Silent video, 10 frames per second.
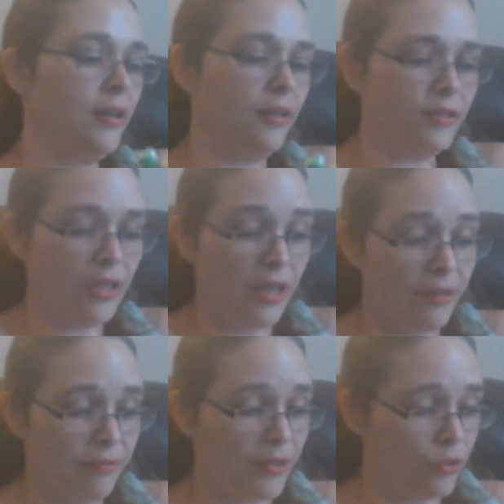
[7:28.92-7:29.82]
colors
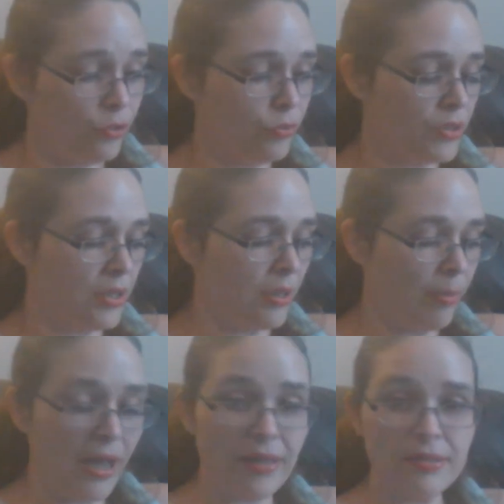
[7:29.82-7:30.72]
I've used in the
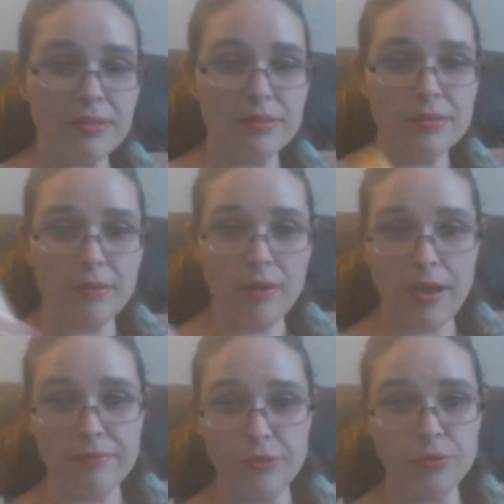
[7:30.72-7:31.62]
past. So
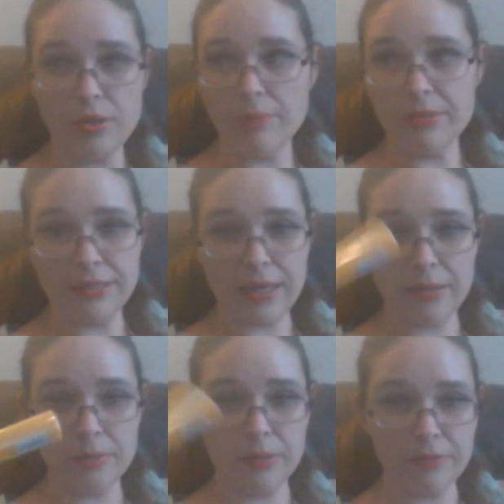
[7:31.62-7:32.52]
I've used up an
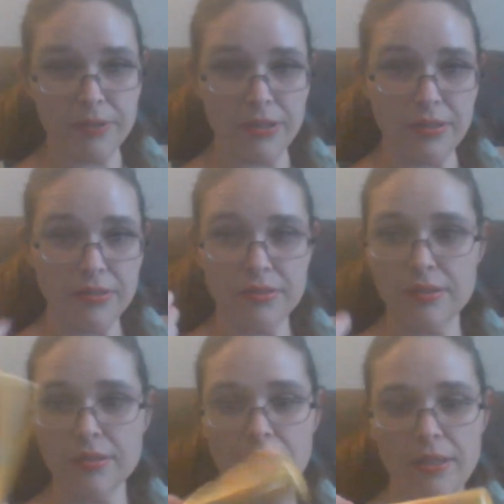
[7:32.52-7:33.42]
entire one of these
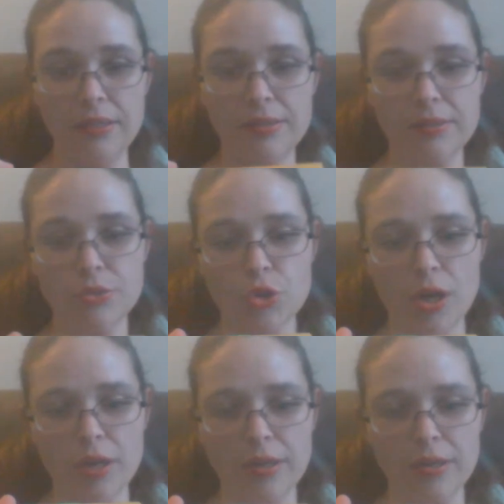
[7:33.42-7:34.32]
in this
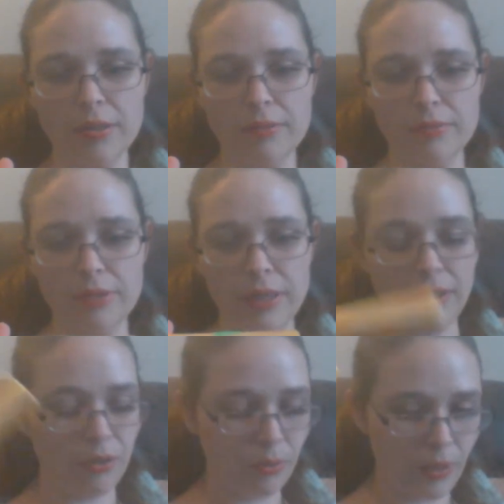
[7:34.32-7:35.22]
shock
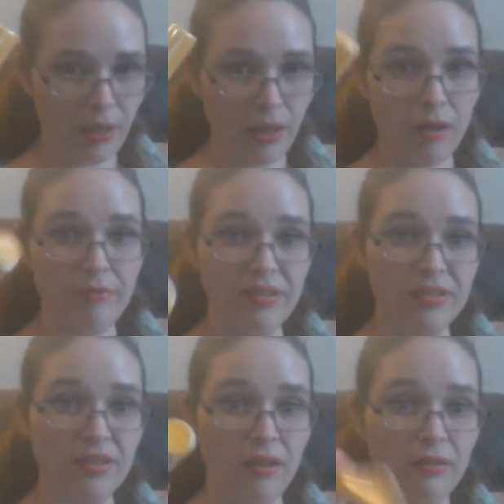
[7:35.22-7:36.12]
yellow. I love this
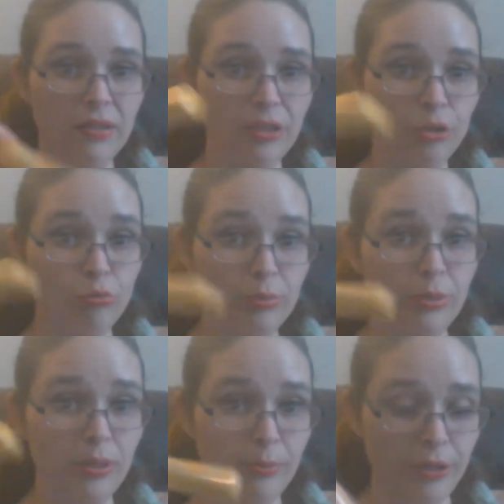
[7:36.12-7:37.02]
color. It's
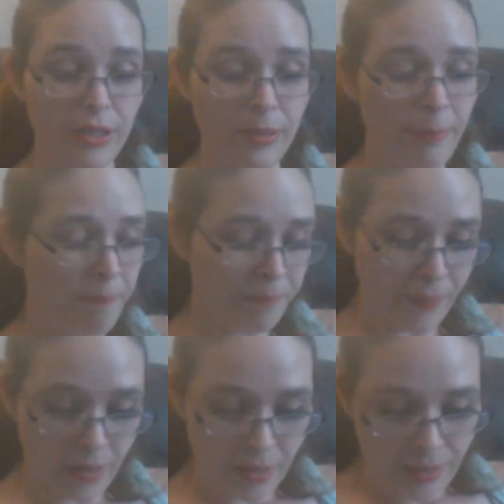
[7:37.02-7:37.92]
really pretty.
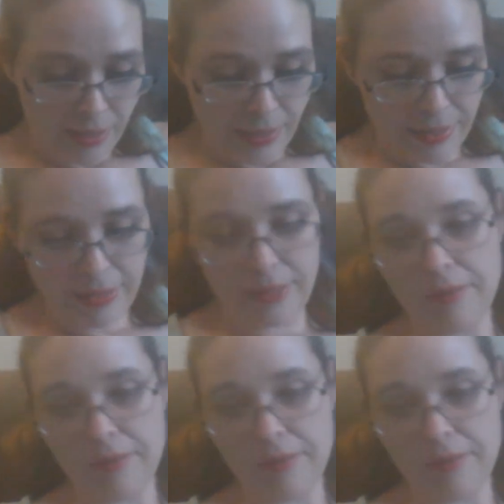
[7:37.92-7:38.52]
And then